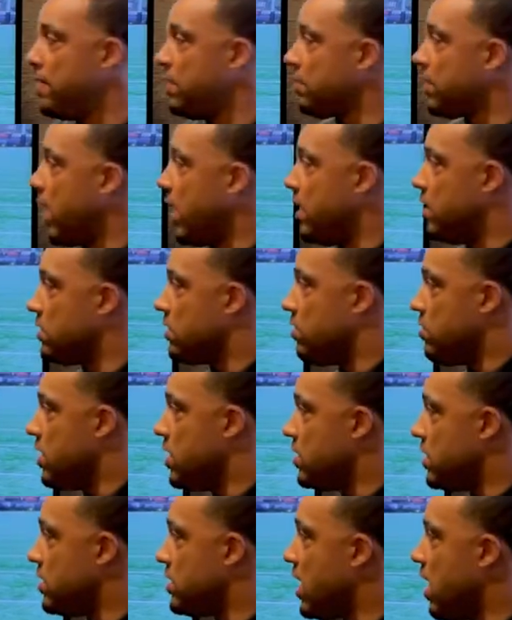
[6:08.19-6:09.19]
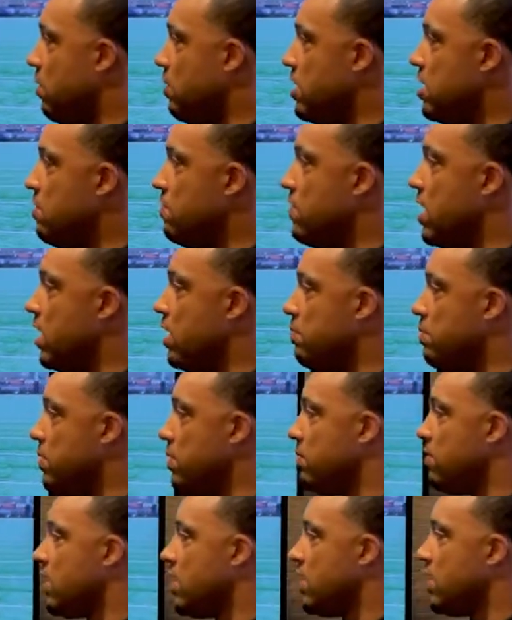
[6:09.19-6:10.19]
Okay, and so this is how we develop
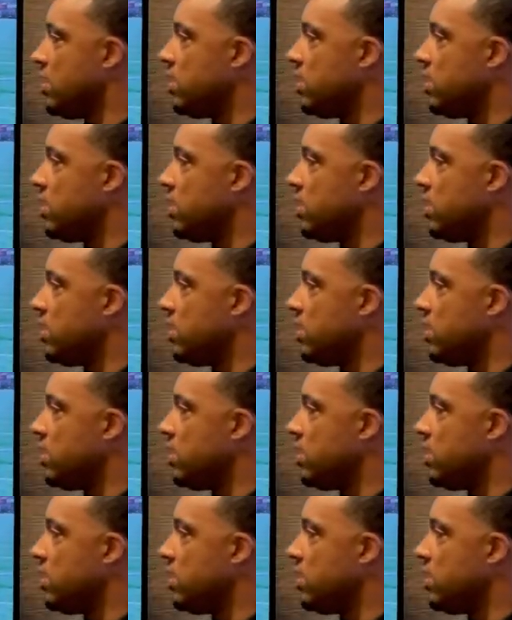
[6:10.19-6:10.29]
it.